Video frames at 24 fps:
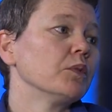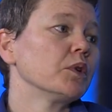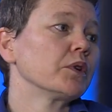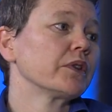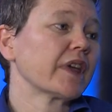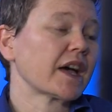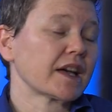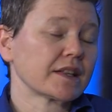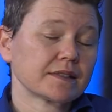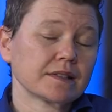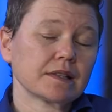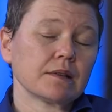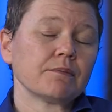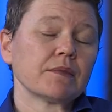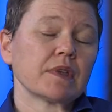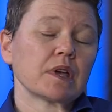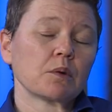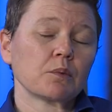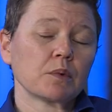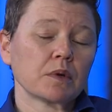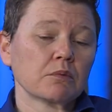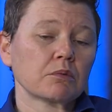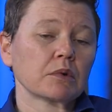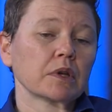that's
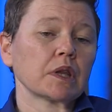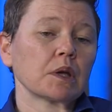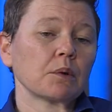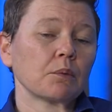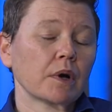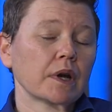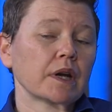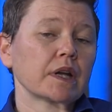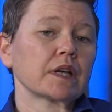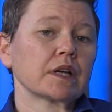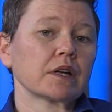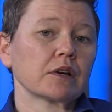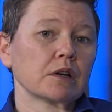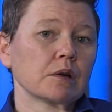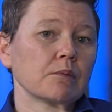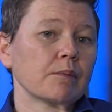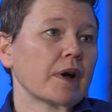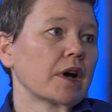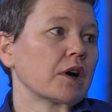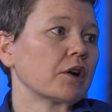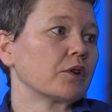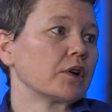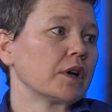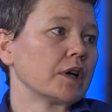something we really want to hear
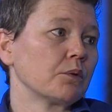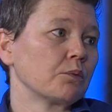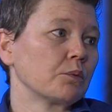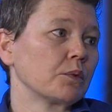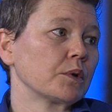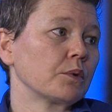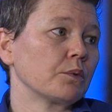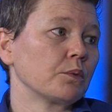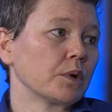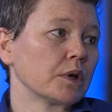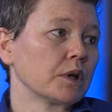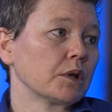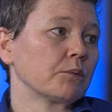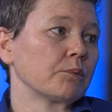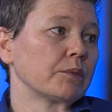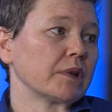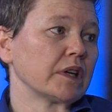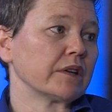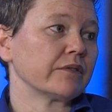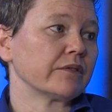about, and we will be